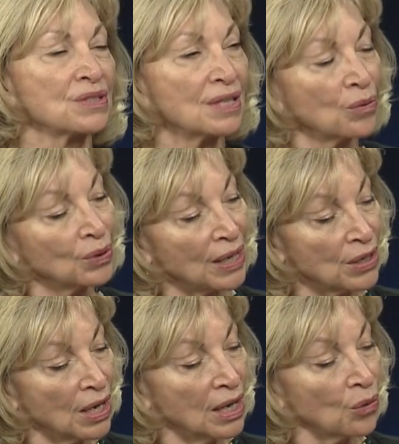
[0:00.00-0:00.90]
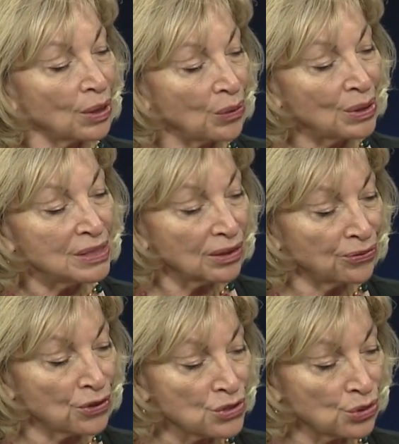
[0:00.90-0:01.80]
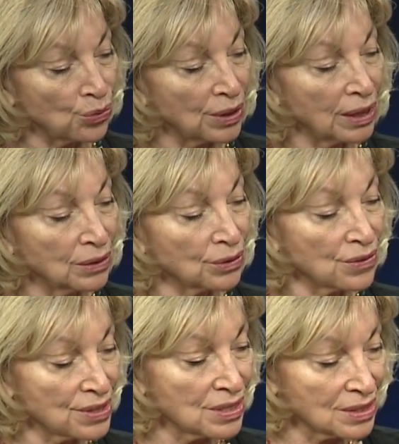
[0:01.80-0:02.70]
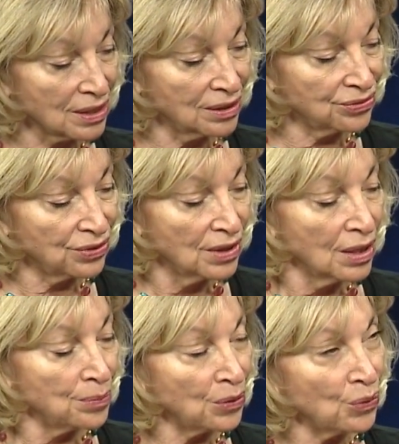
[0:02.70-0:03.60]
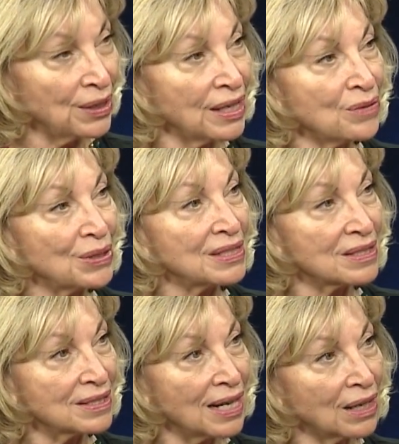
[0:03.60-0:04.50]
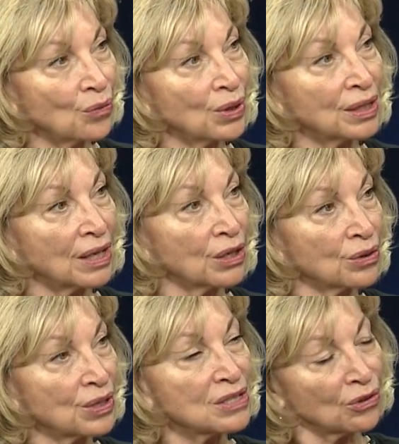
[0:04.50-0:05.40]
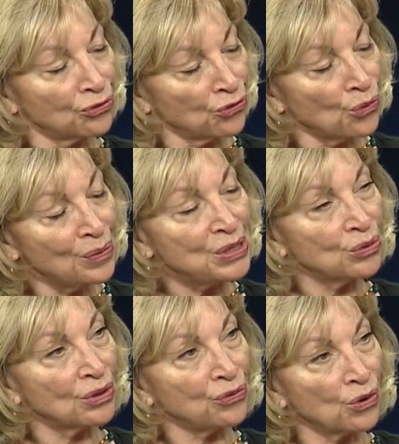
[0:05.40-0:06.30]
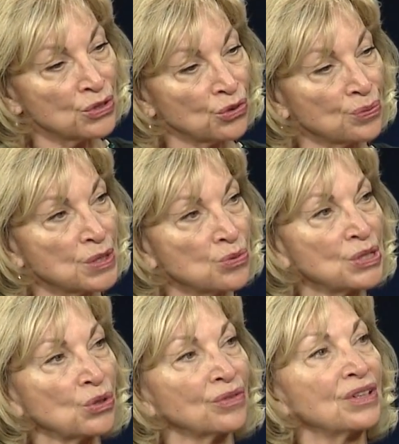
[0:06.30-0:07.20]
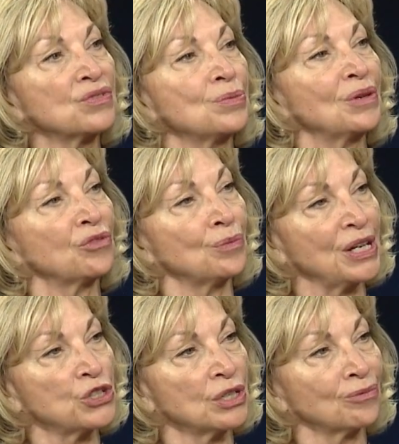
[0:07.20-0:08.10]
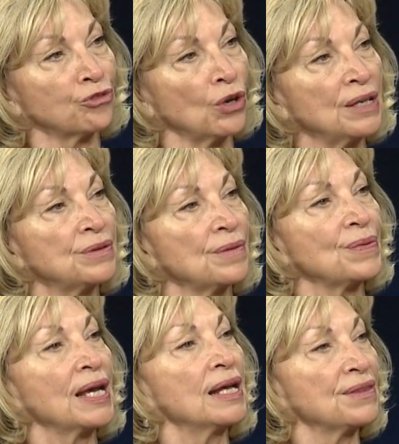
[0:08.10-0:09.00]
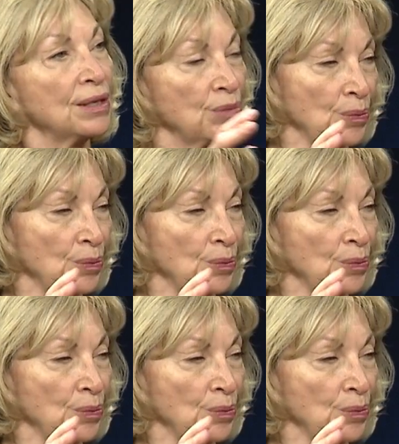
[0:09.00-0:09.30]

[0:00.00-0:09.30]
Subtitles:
and say, "Well, when I went to the first one, I learned this stuff." But when I went to the second one, because what we do with the focus groups is we sort of give some information up front, then we